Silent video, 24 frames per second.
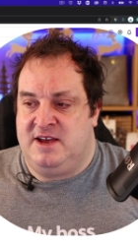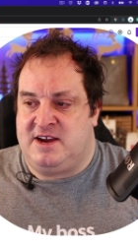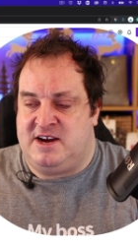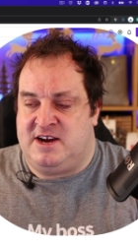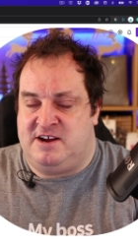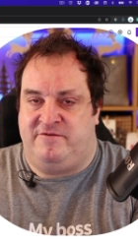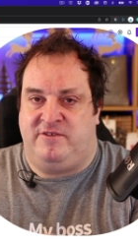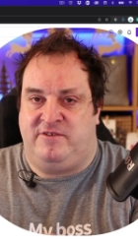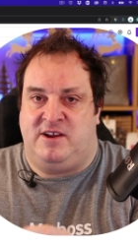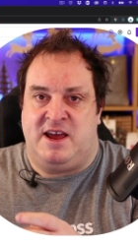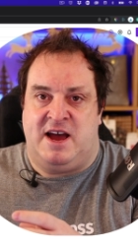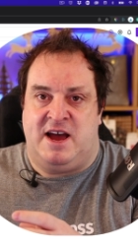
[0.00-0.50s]

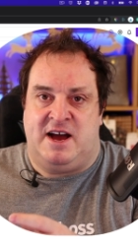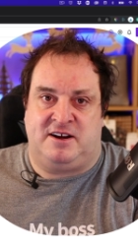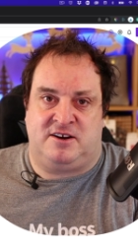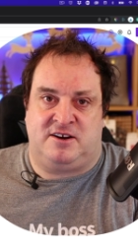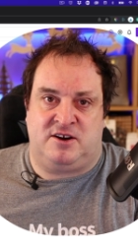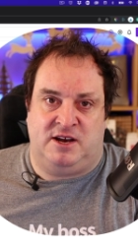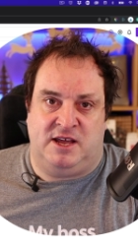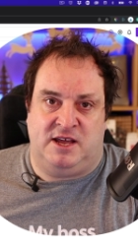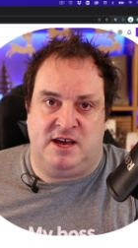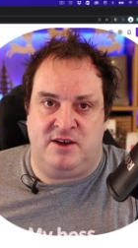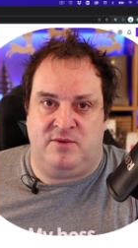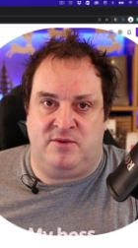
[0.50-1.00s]
kind of like add
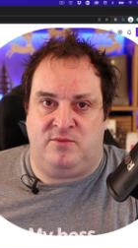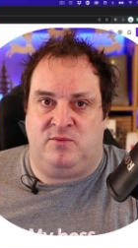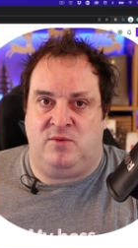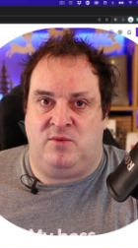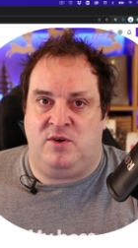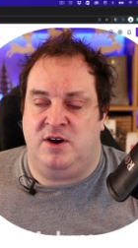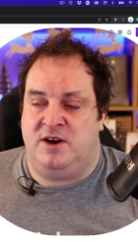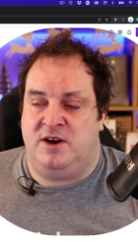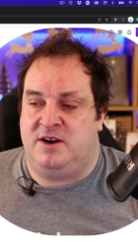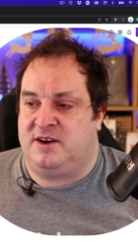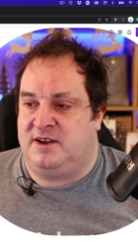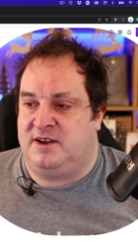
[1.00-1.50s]
client
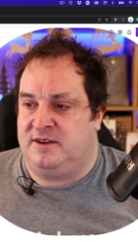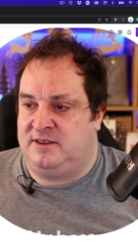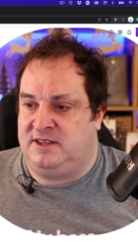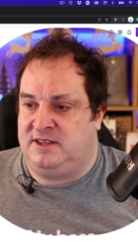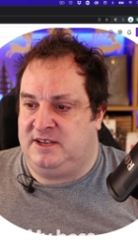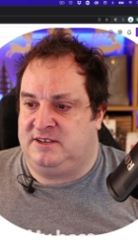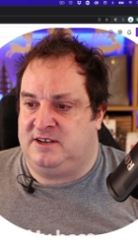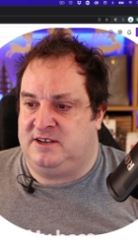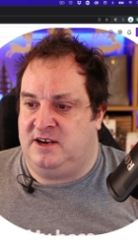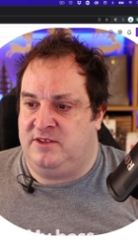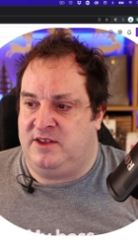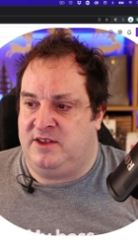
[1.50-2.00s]
work and
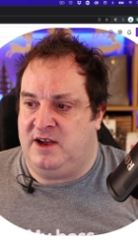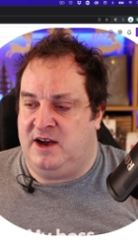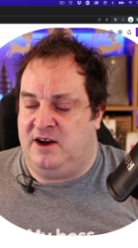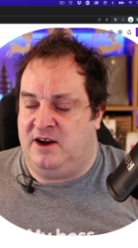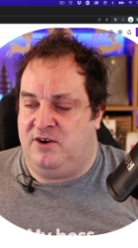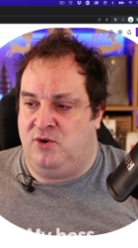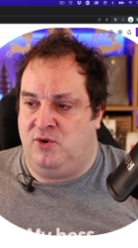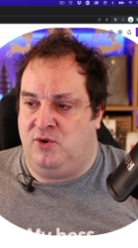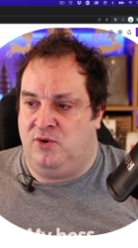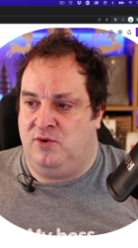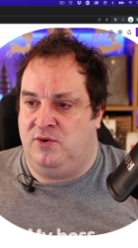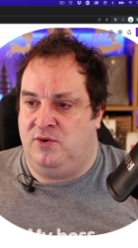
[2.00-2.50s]
things like
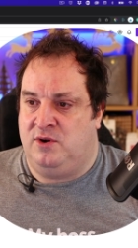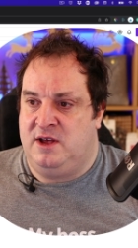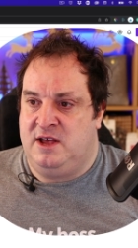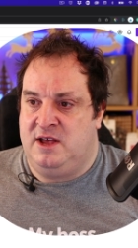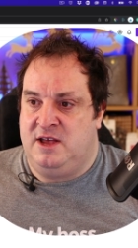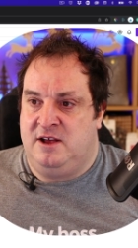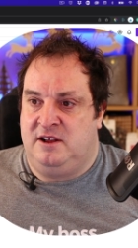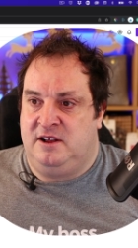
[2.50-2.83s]
that, or